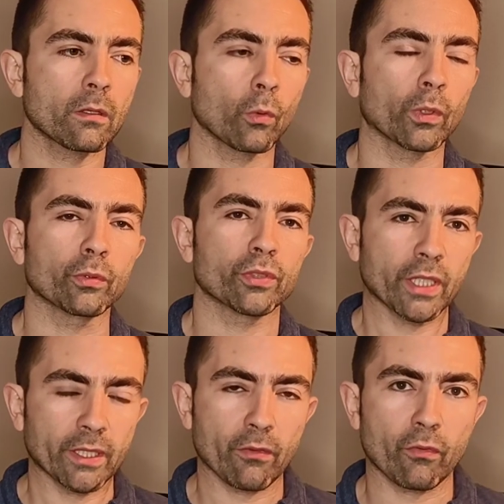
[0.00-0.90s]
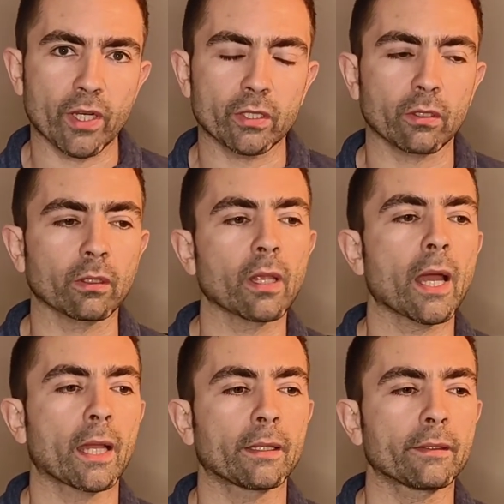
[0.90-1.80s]
you want to set a threshold,
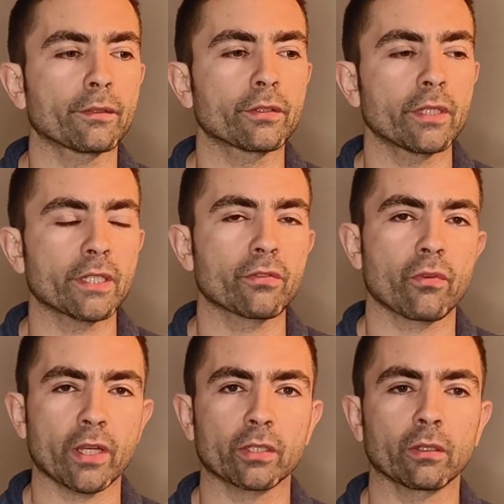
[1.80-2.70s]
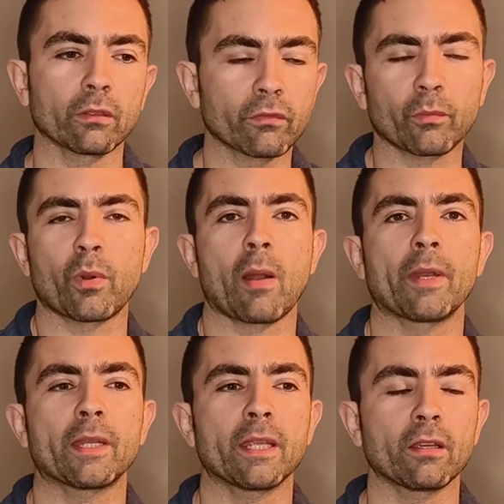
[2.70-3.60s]
and this threshold for
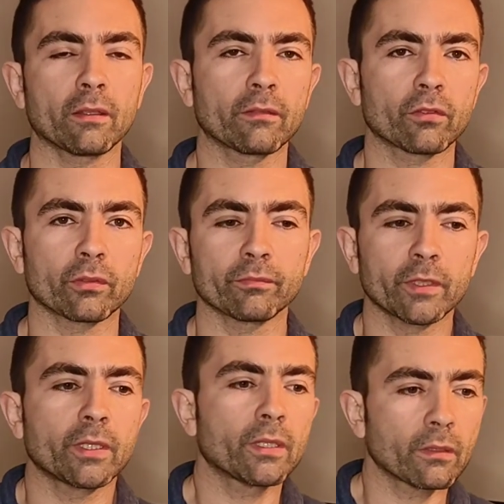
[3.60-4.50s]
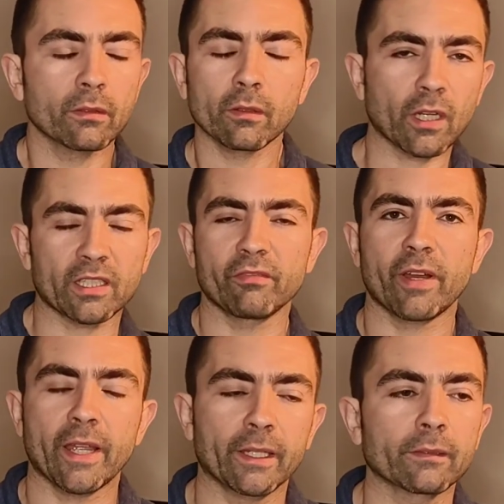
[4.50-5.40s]
probability for
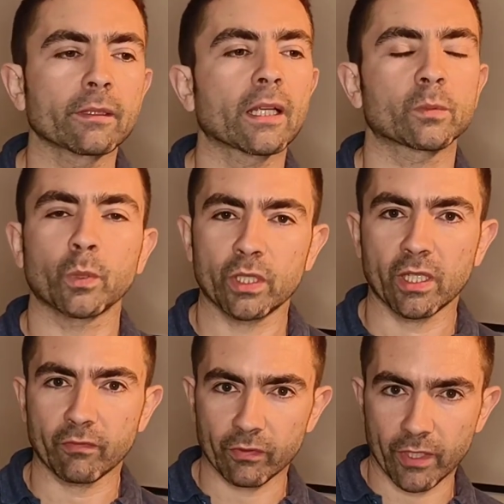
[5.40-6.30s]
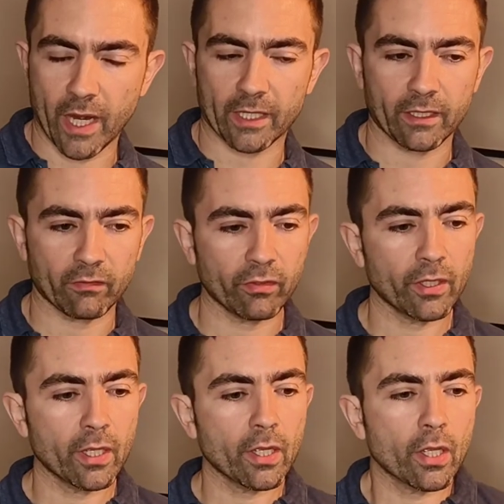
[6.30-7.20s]
classifying as positive or negative,
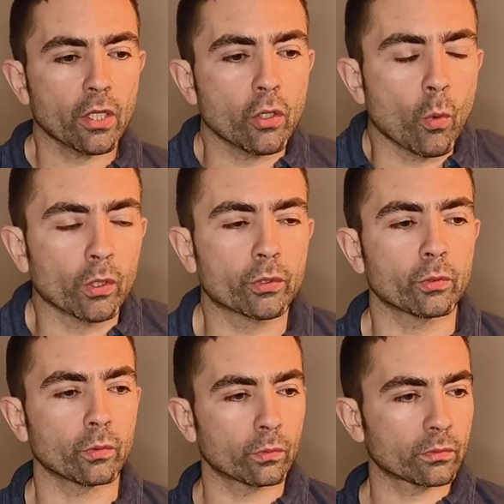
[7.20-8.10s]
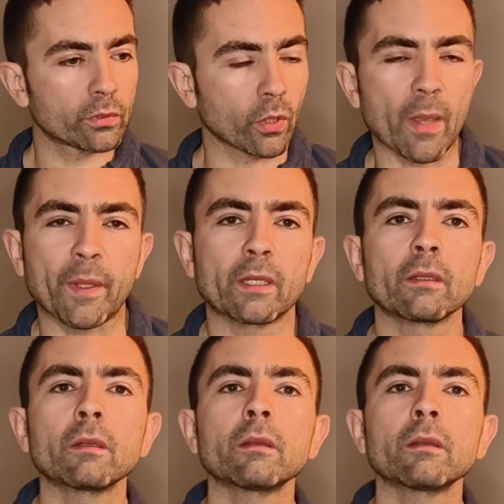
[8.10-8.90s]
you want to keep it